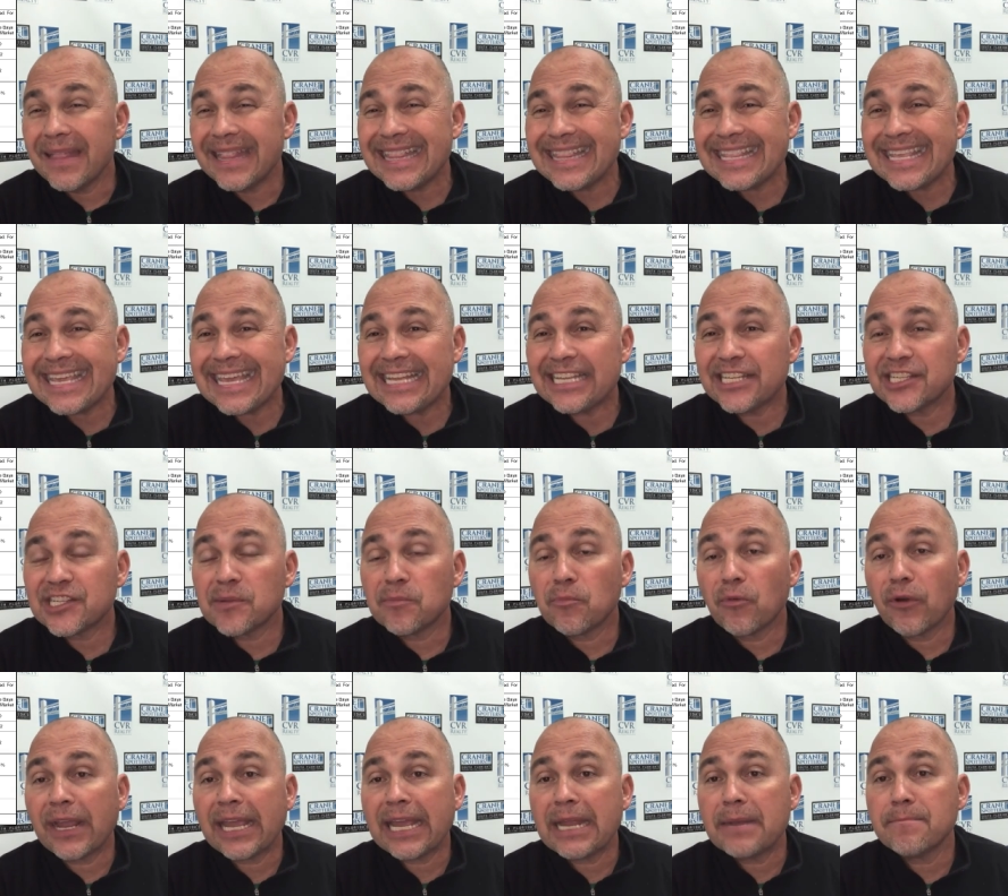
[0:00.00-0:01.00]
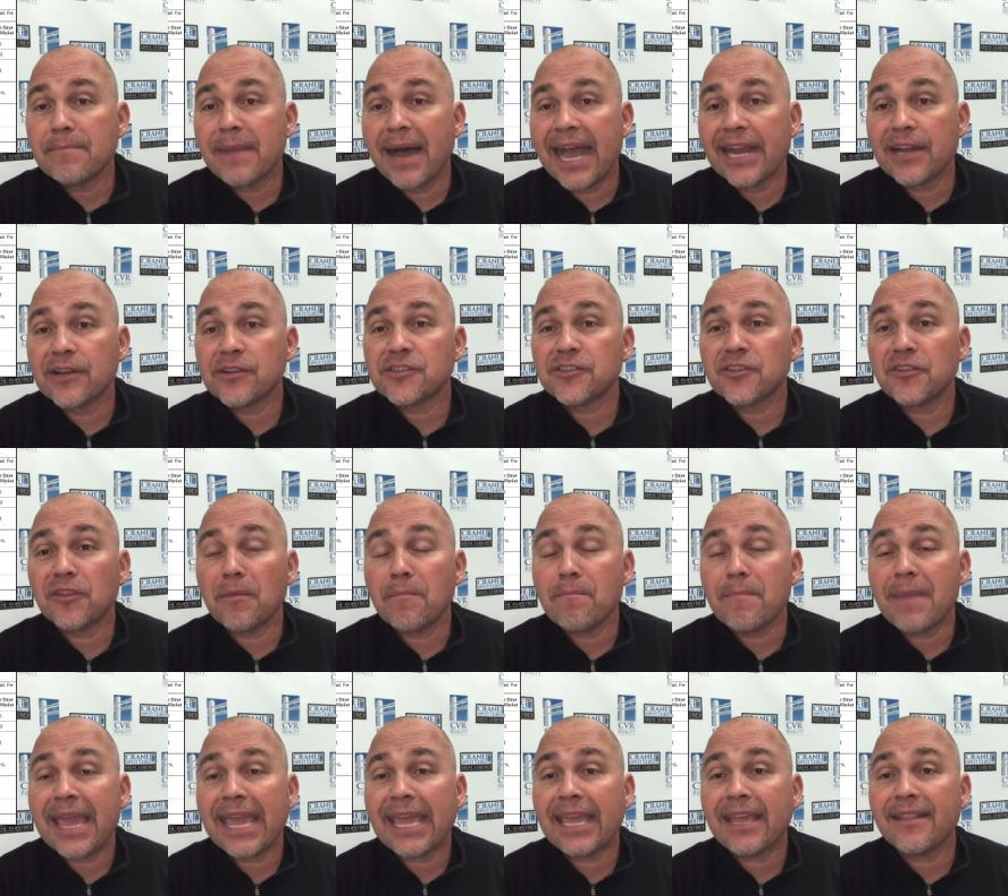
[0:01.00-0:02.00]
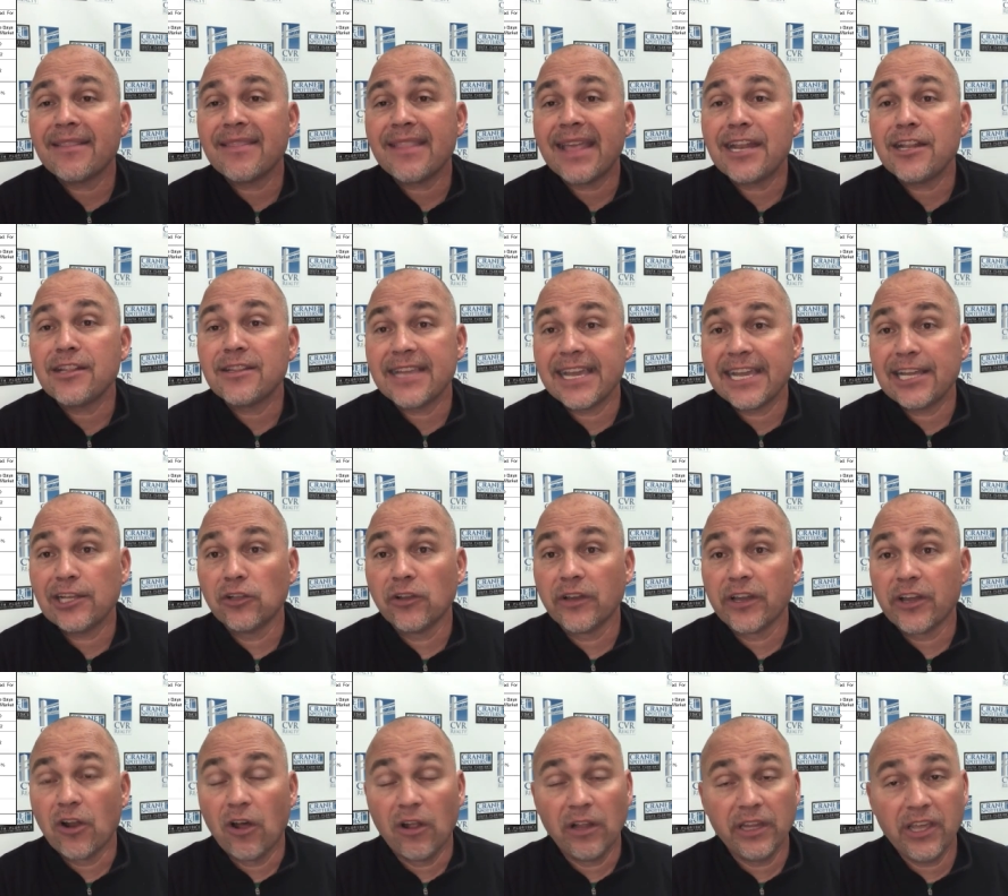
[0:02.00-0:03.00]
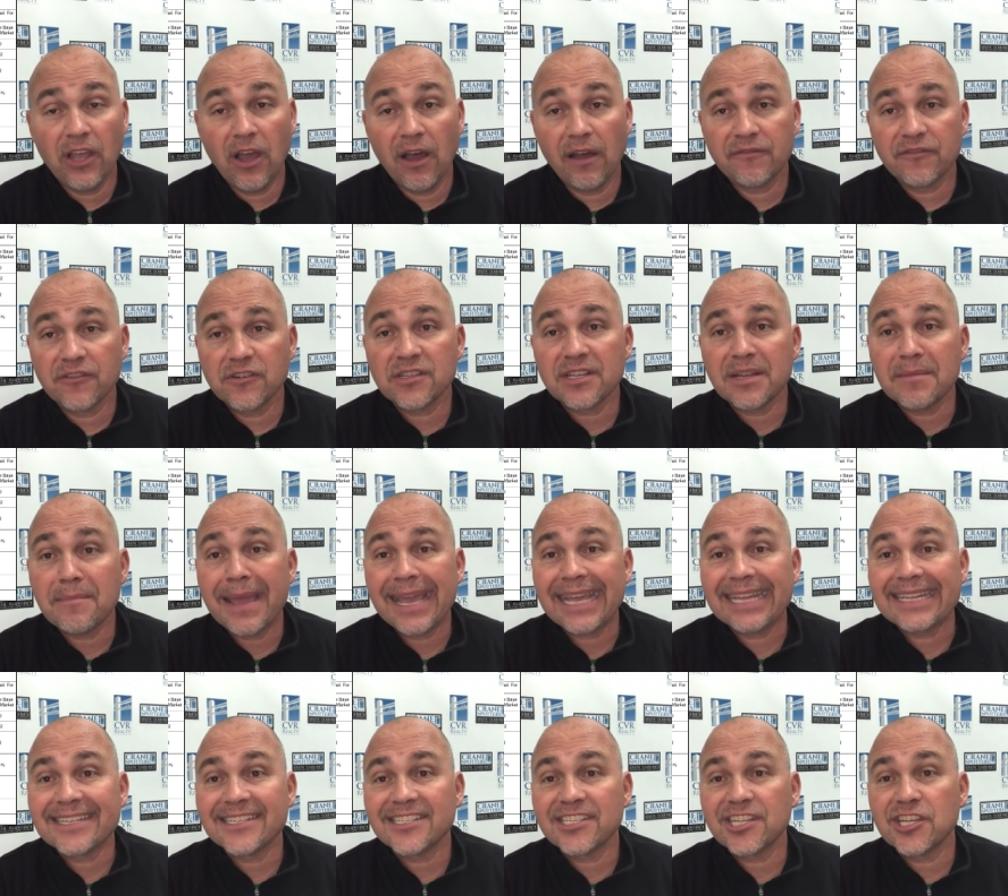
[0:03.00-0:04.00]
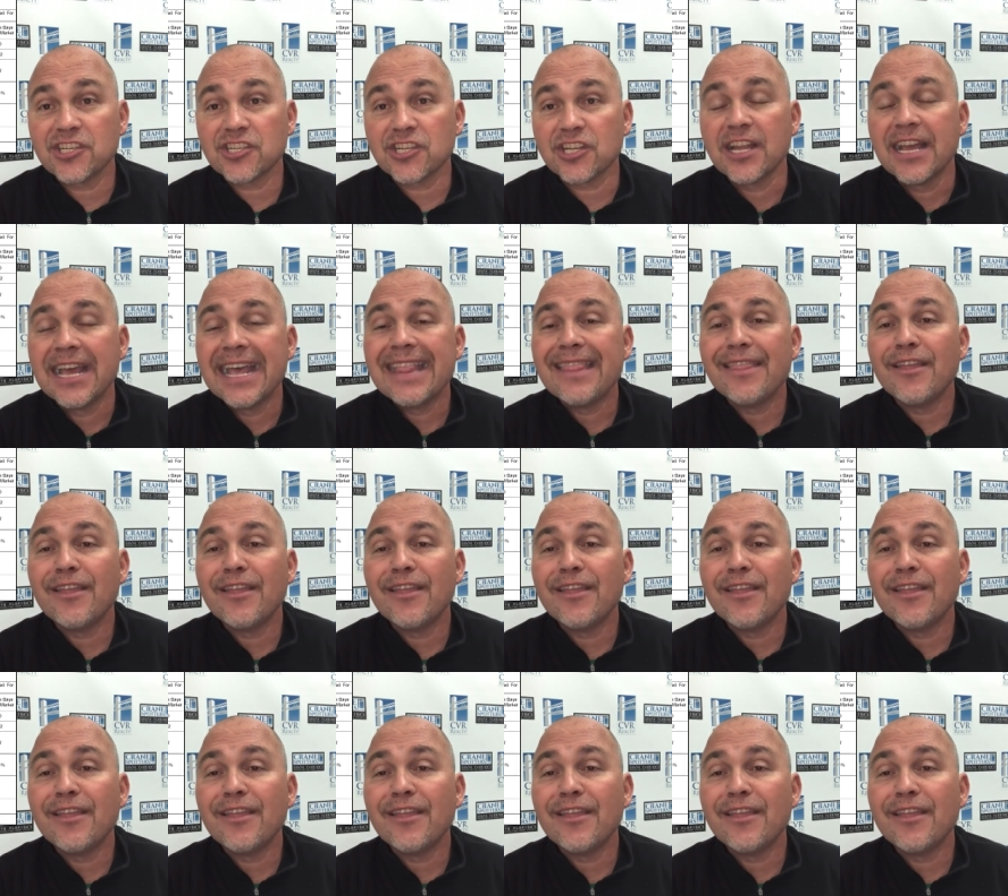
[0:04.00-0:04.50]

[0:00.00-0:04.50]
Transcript: needs to bring in buyers so the bank can then take a look at all the offers and make a decision.